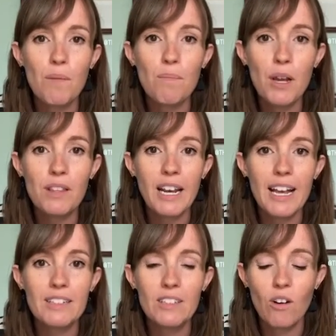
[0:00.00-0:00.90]
both
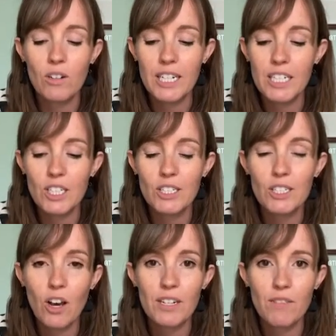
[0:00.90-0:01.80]
legs on each
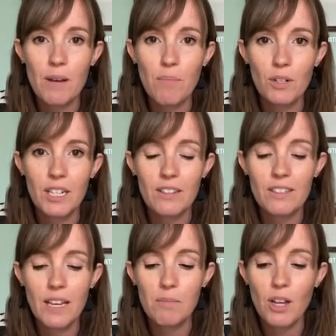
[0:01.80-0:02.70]
side of their body at the
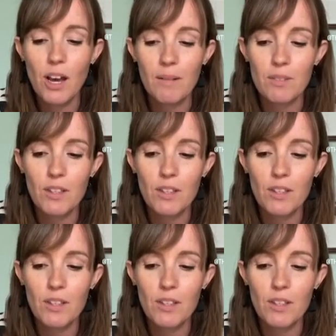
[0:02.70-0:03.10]
same time.